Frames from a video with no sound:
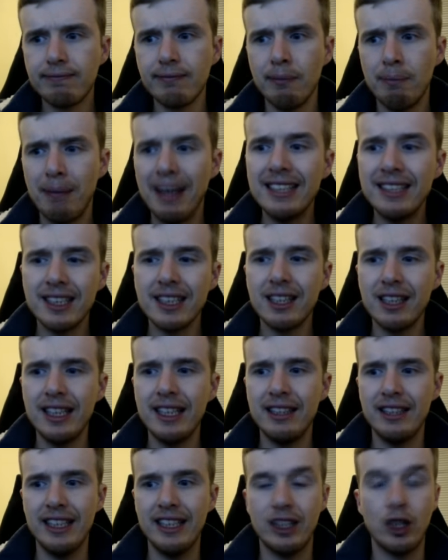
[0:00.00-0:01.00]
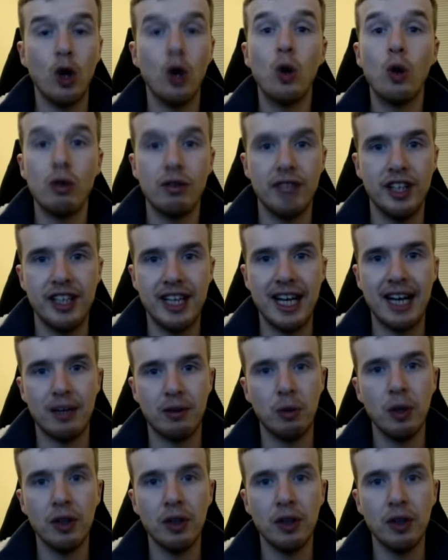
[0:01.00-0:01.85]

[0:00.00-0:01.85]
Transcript: Basically the core of the deck, what